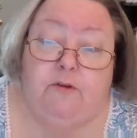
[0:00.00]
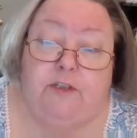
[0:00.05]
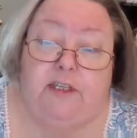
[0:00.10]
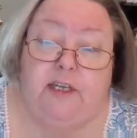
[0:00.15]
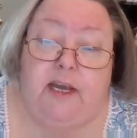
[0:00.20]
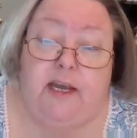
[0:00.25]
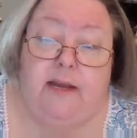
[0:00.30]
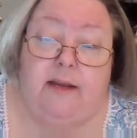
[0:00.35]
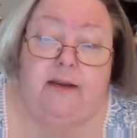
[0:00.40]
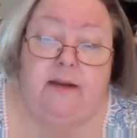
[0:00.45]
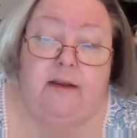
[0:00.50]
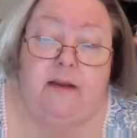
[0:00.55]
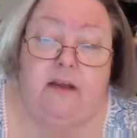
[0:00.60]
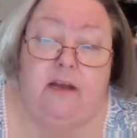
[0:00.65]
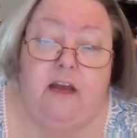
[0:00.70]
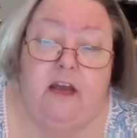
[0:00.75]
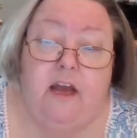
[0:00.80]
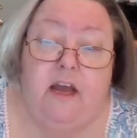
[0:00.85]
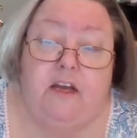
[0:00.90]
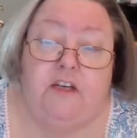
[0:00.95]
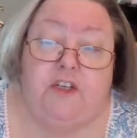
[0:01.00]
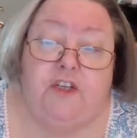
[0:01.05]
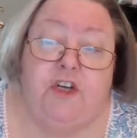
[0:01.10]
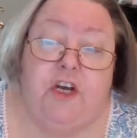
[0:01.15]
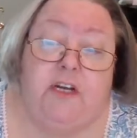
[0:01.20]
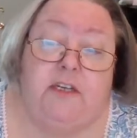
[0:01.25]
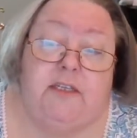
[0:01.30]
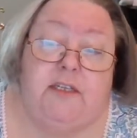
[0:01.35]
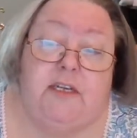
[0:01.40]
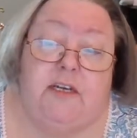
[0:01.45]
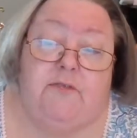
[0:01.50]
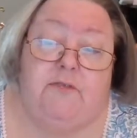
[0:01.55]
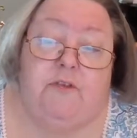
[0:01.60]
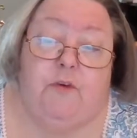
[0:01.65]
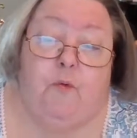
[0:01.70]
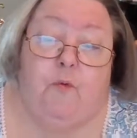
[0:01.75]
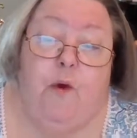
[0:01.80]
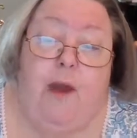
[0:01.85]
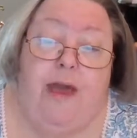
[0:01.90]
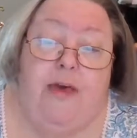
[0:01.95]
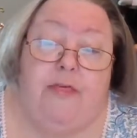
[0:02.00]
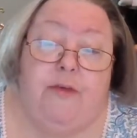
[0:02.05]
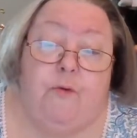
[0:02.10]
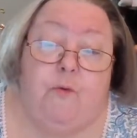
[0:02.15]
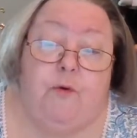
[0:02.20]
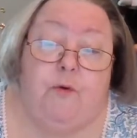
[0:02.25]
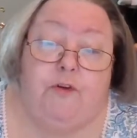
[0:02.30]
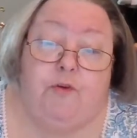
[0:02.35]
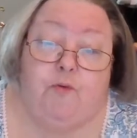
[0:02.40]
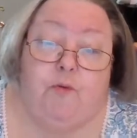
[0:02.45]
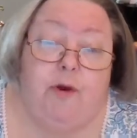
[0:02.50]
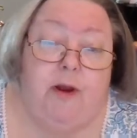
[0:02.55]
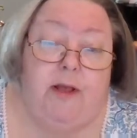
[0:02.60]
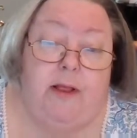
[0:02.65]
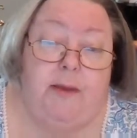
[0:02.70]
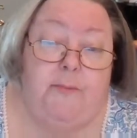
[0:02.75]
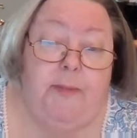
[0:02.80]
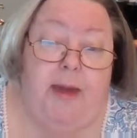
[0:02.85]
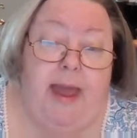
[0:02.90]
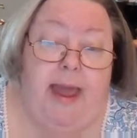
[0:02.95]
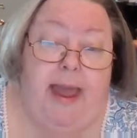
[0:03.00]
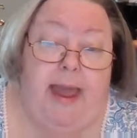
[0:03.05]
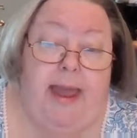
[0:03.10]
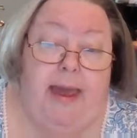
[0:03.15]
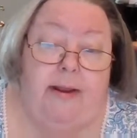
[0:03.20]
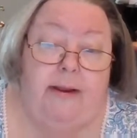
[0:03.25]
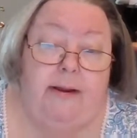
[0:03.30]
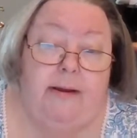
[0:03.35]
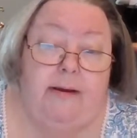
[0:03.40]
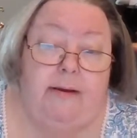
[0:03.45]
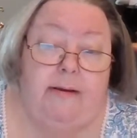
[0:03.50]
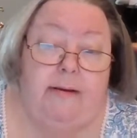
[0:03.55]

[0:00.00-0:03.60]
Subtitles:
said. Just if the weather was really bad.